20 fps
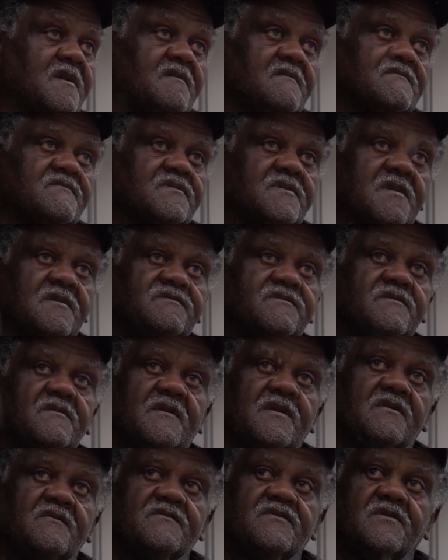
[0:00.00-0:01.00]
I don't, you know,
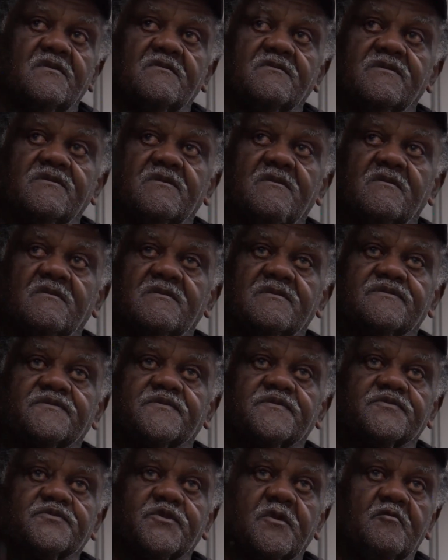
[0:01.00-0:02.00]
I don't know, you know, there's
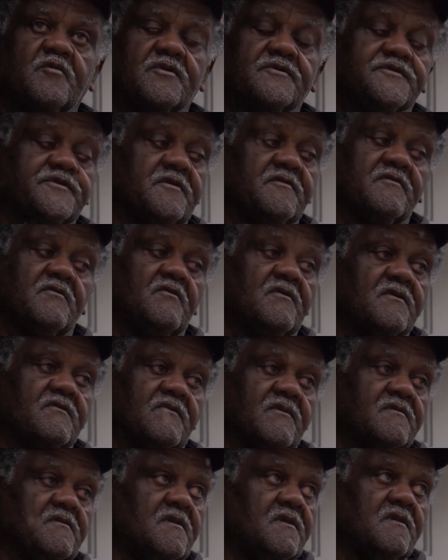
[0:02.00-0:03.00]
so much stuff
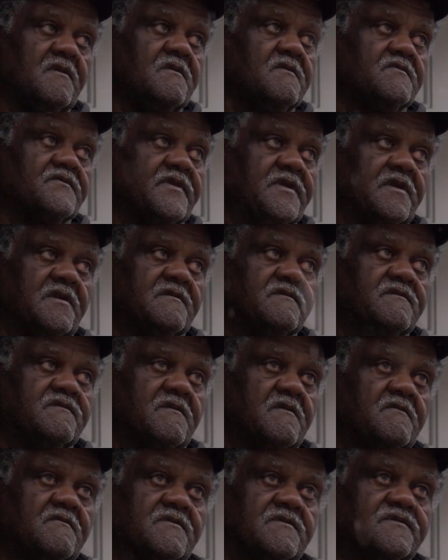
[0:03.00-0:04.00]
going on now, you
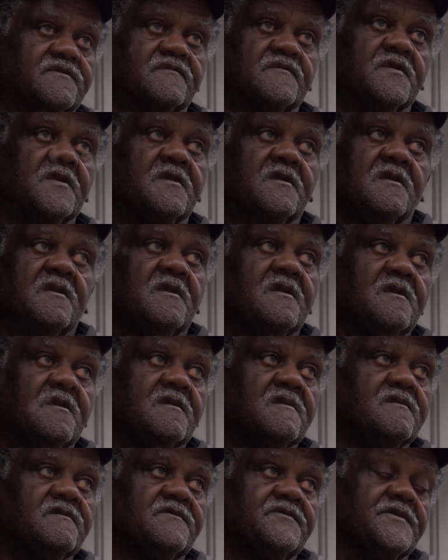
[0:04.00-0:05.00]
know, it,
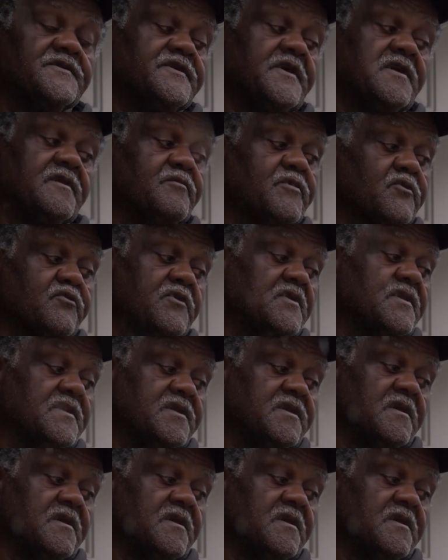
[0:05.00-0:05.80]
you just have to be really